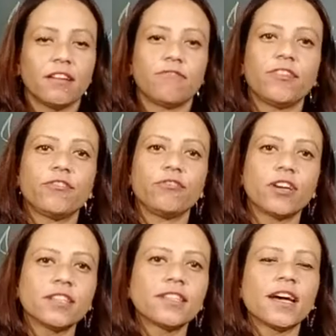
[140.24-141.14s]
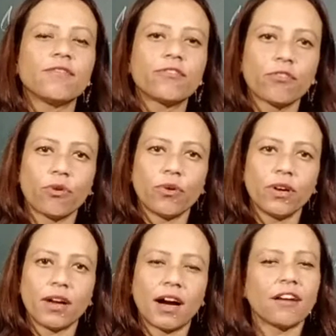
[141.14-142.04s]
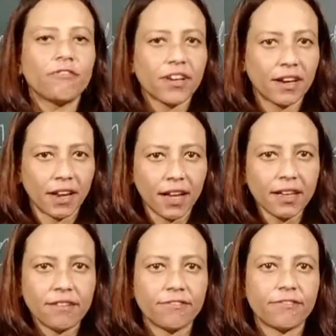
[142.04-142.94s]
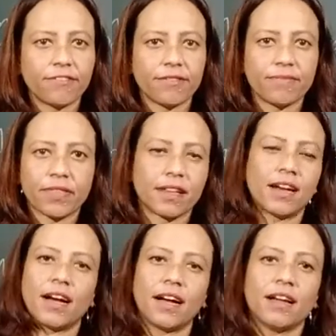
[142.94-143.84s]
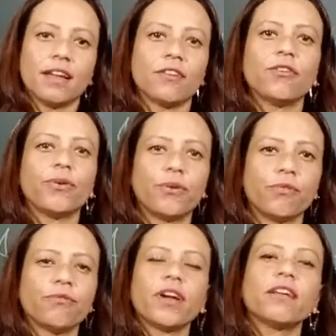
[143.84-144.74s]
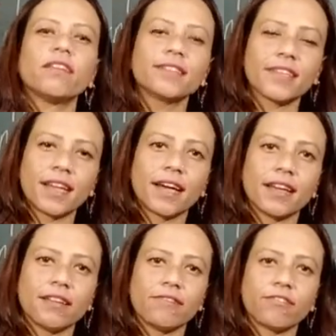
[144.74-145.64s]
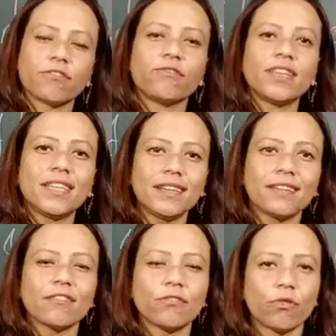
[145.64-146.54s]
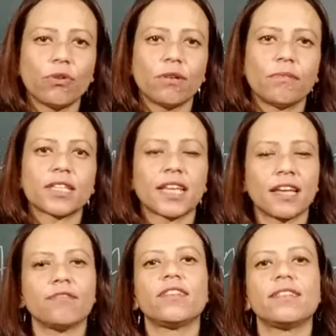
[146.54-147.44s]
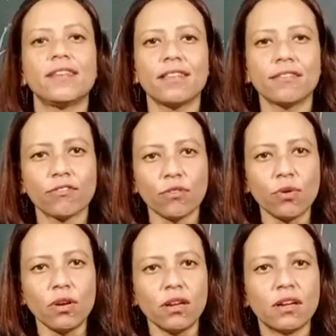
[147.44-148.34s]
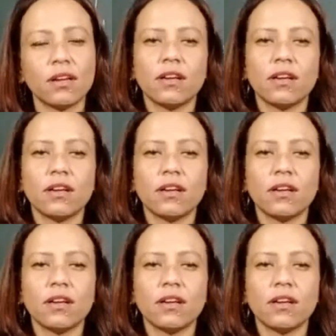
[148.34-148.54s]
If we do not have soul, are we alive? No, we are not alive. So we need a soul, but can we see the soul?